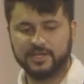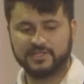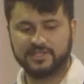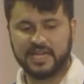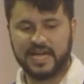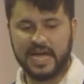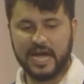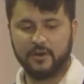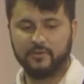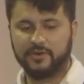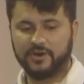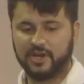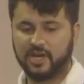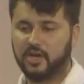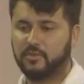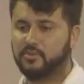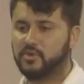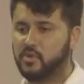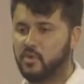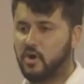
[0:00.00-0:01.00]
to how in
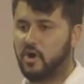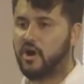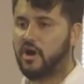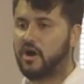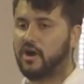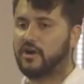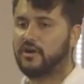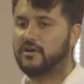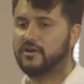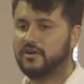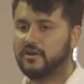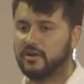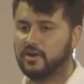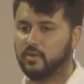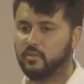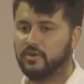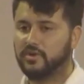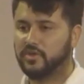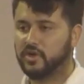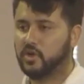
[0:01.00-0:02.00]
love you are
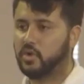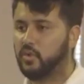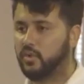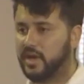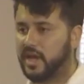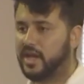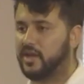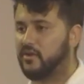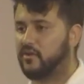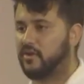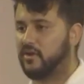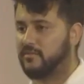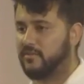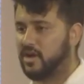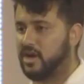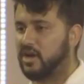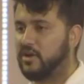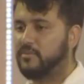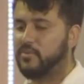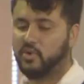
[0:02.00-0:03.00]
with the creator of
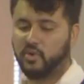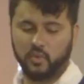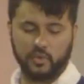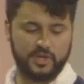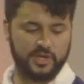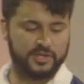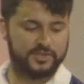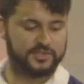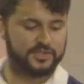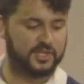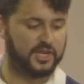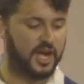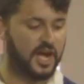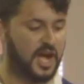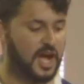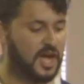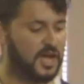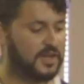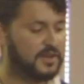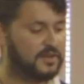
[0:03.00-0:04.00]
love, who is
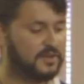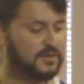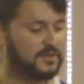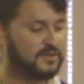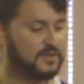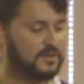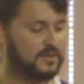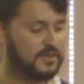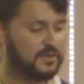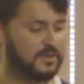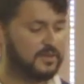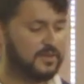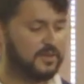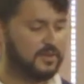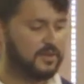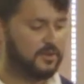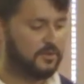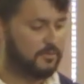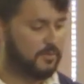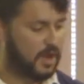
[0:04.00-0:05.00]
God.
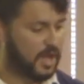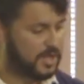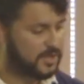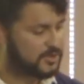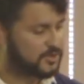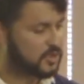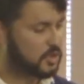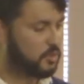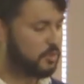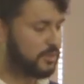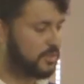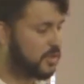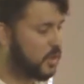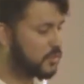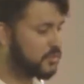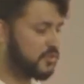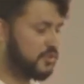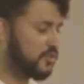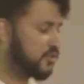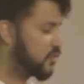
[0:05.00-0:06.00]
Right? So
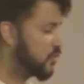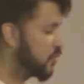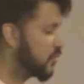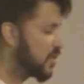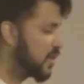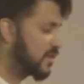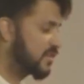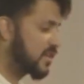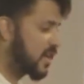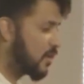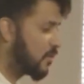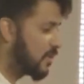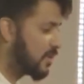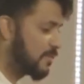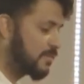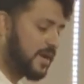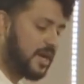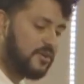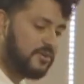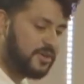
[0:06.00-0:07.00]
those are the two things that I want to
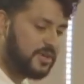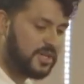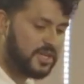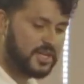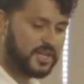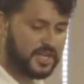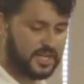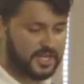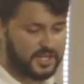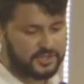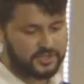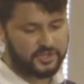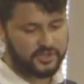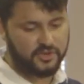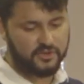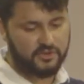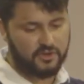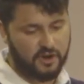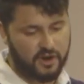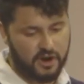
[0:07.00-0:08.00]
bury into
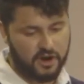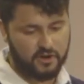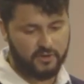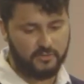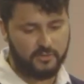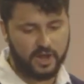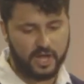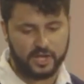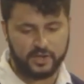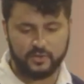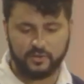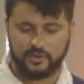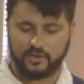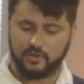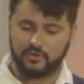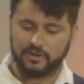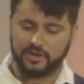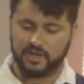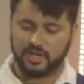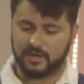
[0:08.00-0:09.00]
your heart, right? You can
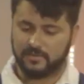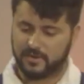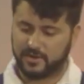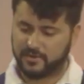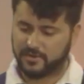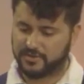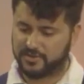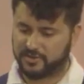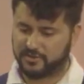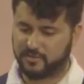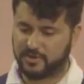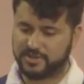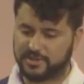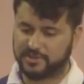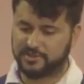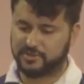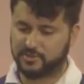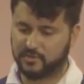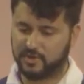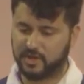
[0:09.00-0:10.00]
only love others as much
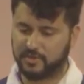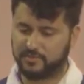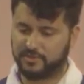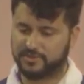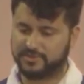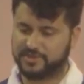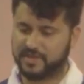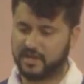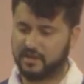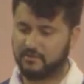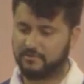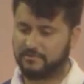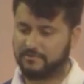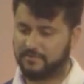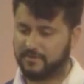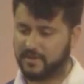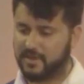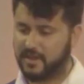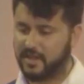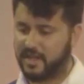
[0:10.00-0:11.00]
as you love
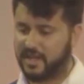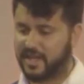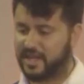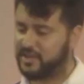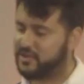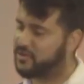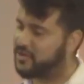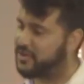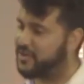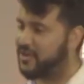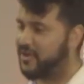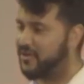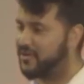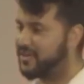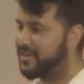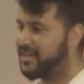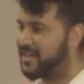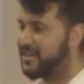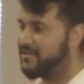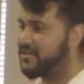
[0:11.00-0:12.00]
yourself, and you can
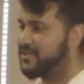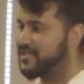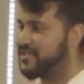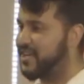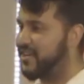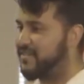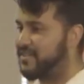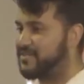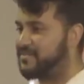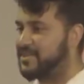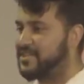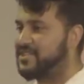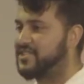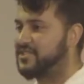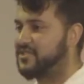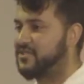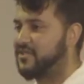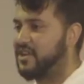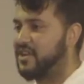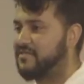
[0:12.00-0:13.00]
only love yourself as much
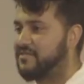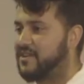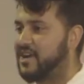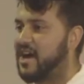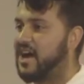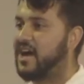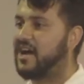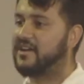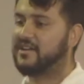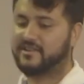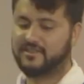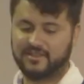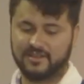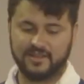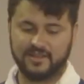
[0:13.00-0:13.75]
as you love God.